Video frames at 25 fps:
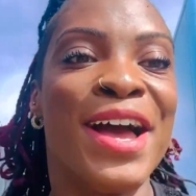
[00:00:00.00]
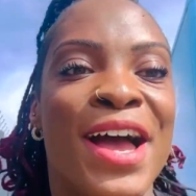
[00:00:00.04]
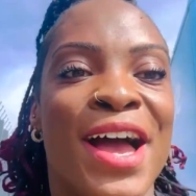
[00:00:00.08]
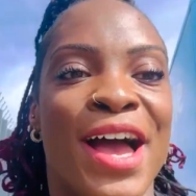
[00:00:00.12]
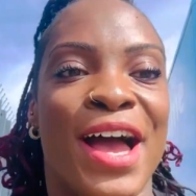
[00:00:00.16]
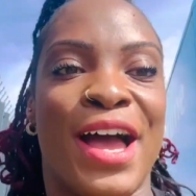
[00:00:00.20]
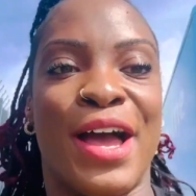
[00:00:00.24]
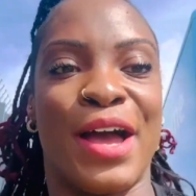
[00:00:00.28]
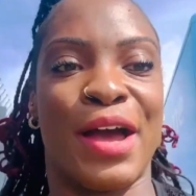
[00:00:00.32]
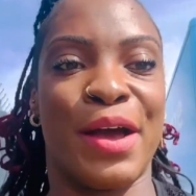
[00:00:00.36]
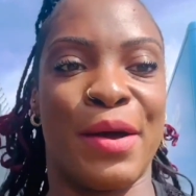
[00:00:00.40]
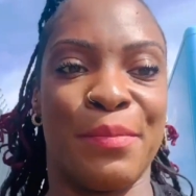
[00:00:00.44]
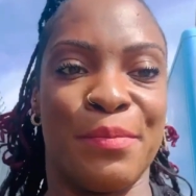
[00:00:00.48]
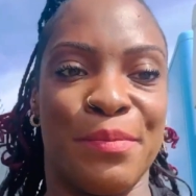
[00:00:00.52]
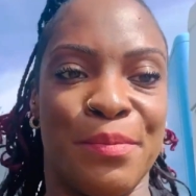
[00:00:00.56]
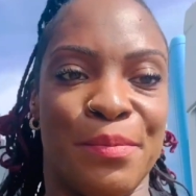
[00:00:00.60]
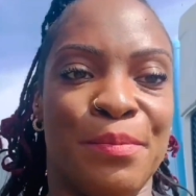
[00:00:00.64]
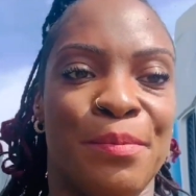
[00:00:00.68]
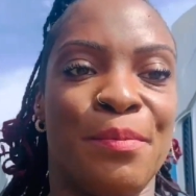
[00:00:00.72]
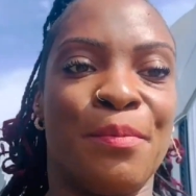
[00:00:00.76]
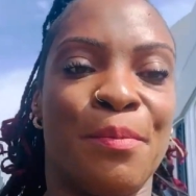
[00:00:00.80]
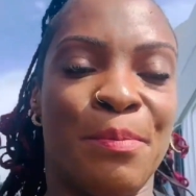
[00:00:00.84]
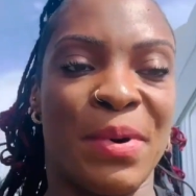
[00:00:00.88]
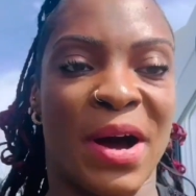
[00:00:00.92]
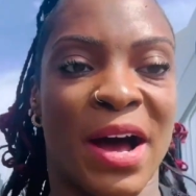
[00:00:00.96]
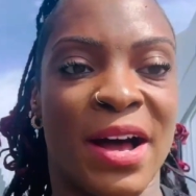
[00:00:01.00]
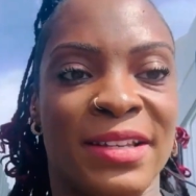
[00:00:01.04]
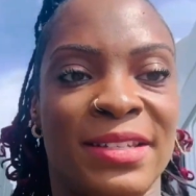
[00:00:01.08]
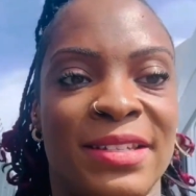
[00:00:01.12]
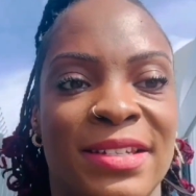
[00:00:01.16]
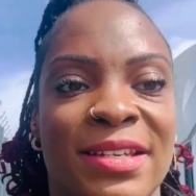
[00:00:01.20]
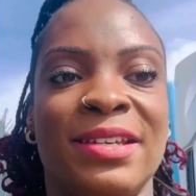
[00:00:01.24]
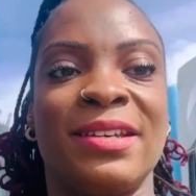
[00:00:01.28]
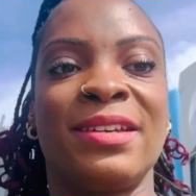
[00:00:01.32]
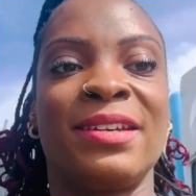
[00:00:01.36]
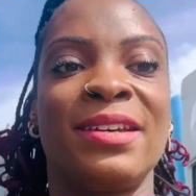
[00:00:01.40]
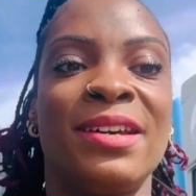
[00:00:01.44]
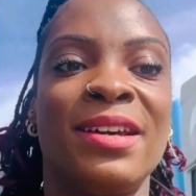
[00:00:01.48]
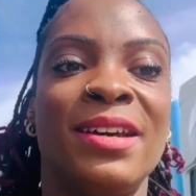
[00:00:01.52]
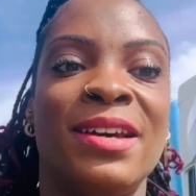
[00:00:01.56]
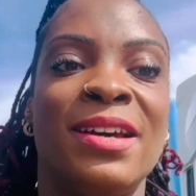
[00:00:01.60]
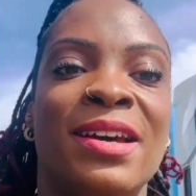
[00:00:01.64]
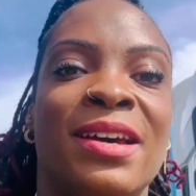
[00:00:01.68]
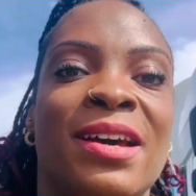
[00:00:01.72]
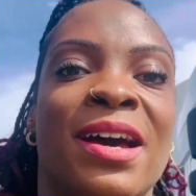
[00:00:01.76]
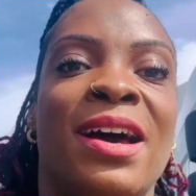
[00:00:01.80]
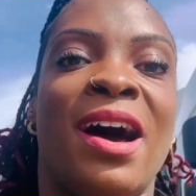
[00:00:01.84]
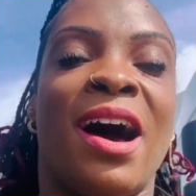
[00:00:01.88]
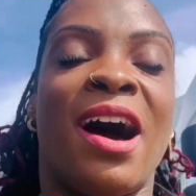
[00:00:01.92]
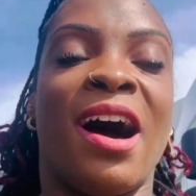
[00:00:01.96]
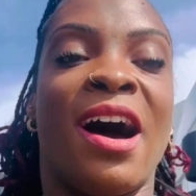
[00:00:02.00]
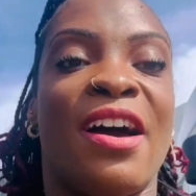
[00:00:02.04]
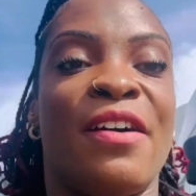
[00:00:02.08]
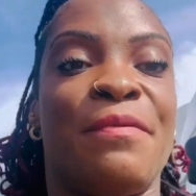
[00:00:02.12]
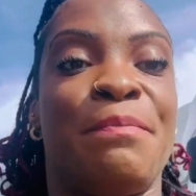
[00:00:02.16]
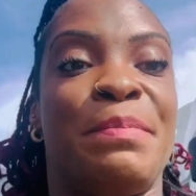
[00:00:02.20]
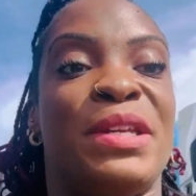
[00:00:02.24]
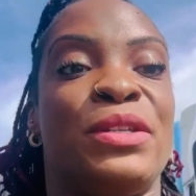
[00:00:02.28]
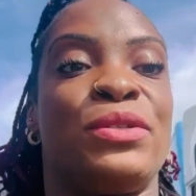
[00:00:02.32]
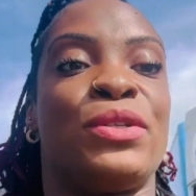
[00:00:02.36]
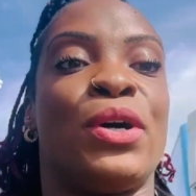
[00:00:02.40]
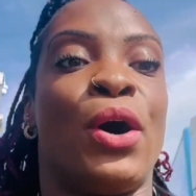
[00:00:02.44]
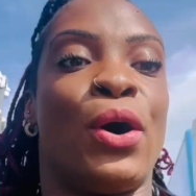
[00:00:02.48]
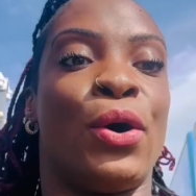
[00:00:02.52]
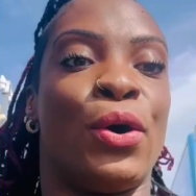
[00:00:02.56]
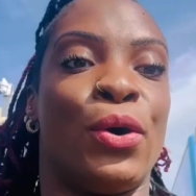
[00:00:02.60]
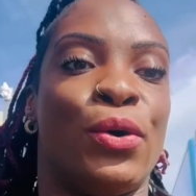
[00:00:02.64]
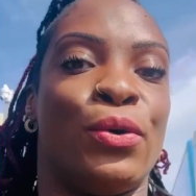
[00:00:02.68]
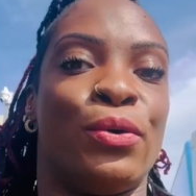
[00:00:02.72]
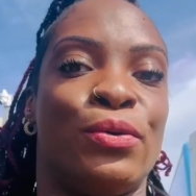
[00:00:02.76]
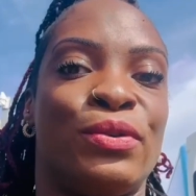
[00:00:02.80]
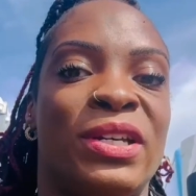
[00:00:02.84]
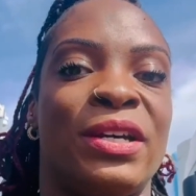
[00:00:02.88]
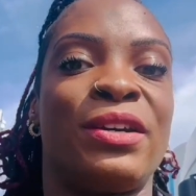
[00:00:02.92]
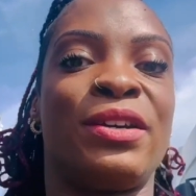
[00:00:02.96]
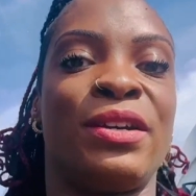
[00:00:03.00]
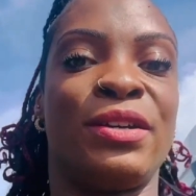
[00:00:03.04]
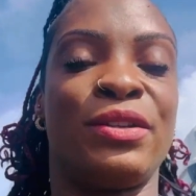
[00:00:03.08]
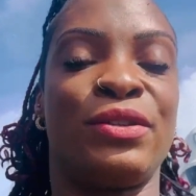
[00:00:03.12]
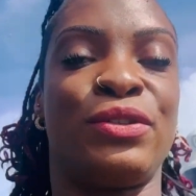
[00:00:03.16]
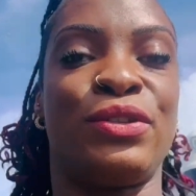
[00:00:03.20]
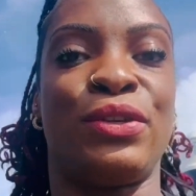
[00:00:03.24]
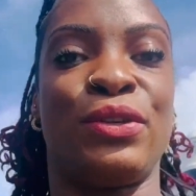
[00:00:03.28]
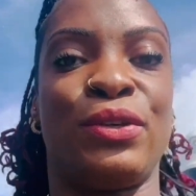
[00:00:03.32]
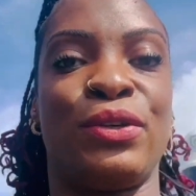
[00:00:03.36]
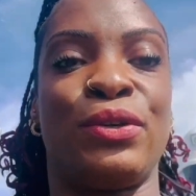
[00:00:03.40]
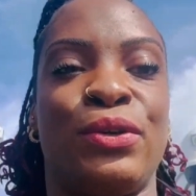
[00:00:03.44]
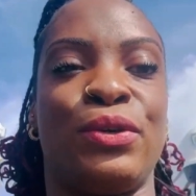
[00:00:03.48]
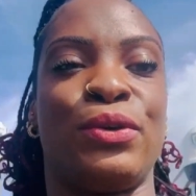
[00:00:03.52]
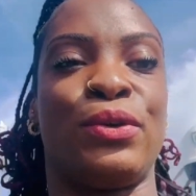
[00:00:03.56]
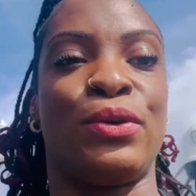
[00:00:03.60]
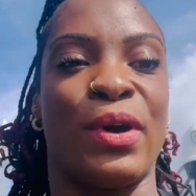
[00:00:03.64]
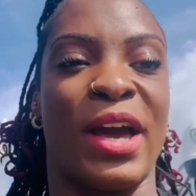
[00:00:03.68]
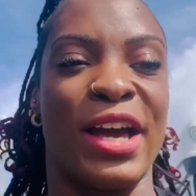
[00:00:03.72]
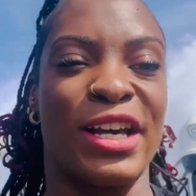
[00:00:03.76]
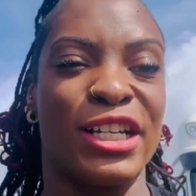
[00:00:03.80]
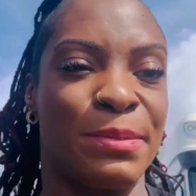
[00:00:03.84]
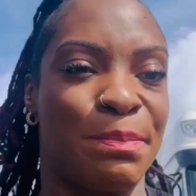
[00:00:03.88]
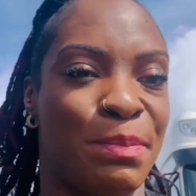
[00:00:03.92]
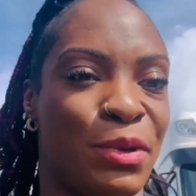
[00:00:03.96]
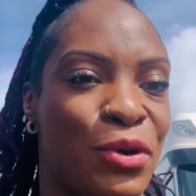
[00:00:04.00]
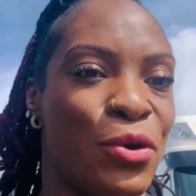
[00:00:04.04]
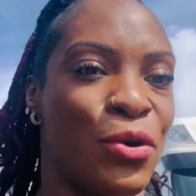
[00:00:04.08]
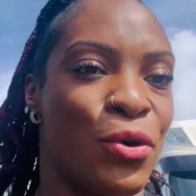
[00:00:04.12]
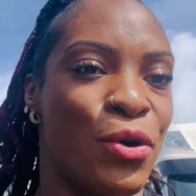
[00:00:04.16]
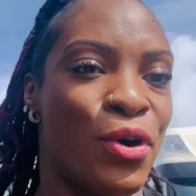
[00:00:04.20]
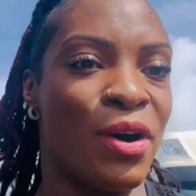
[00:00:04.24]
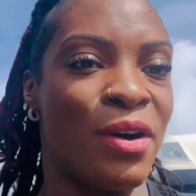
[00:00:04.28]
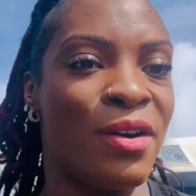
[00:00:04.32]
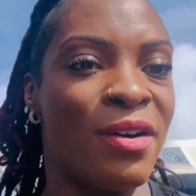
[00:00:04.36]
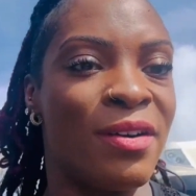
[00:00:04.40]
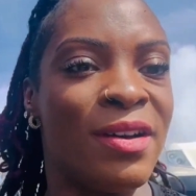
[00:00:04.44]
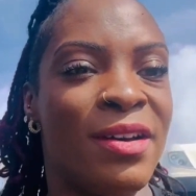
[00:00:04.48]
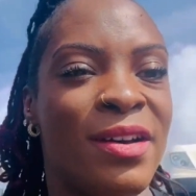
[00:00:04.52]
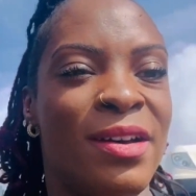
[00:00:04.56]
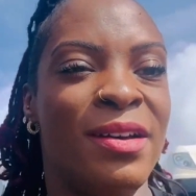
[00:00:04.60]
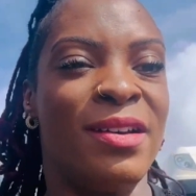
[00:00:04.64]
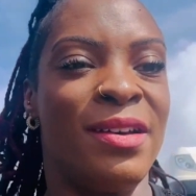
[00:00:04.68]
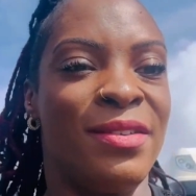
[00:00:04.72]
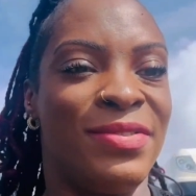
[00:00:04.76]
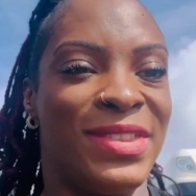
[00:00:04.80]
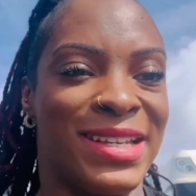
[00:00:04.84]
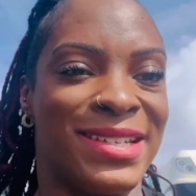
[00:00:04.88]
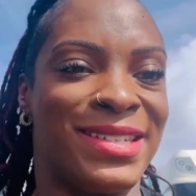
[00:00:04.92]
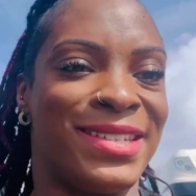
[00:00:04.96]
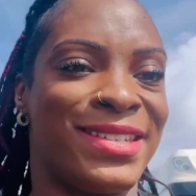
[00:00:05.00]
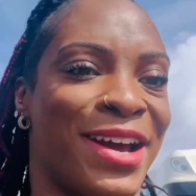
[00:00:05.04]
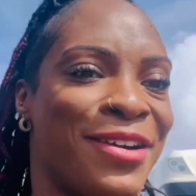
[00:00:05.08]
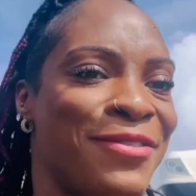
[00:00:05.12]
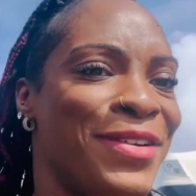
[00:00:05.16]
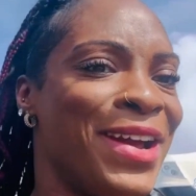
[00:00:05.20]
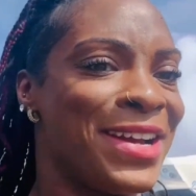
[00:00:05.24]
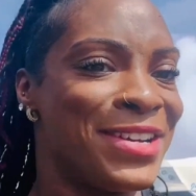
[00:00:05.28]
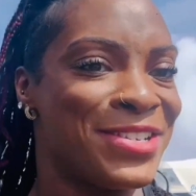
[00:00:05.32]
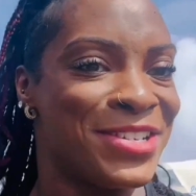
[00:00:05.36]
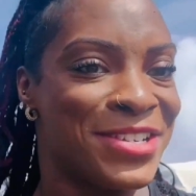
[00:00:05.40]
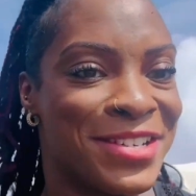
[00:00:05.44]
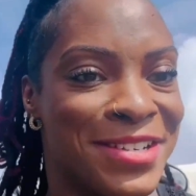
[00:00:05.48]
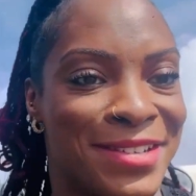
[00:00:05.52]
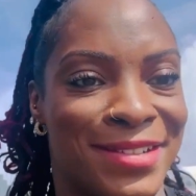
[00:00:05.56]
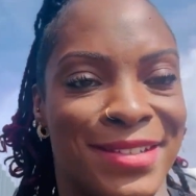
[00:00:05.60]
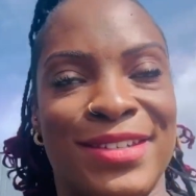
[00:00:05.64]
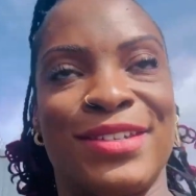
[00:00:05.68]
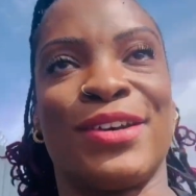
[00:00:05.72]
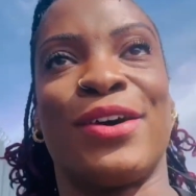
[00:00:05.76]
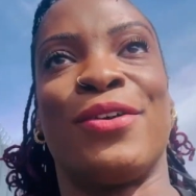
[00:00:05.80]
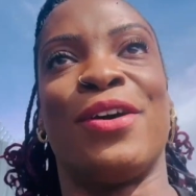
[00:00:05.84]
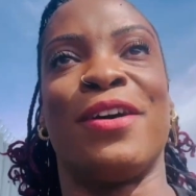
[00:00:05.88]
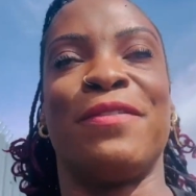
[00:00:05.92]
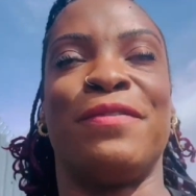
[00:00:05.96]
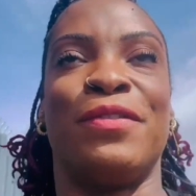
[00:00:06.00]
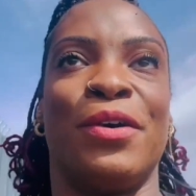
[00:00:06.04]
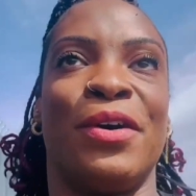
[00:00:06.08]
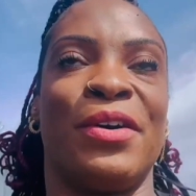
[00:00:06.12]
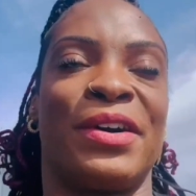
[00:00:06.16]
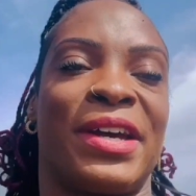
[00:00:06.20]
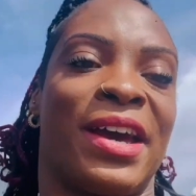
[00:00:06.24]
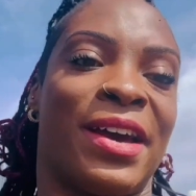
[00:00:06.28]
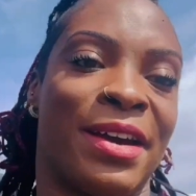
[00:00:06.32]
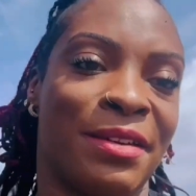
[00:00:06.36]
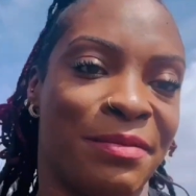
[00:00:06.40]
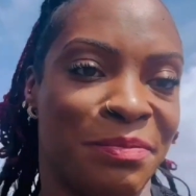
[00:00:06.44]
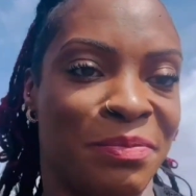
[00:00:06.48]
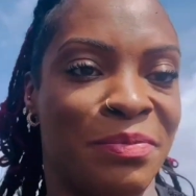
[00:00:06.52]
But I've been told to explore this direction. So I thought, okay,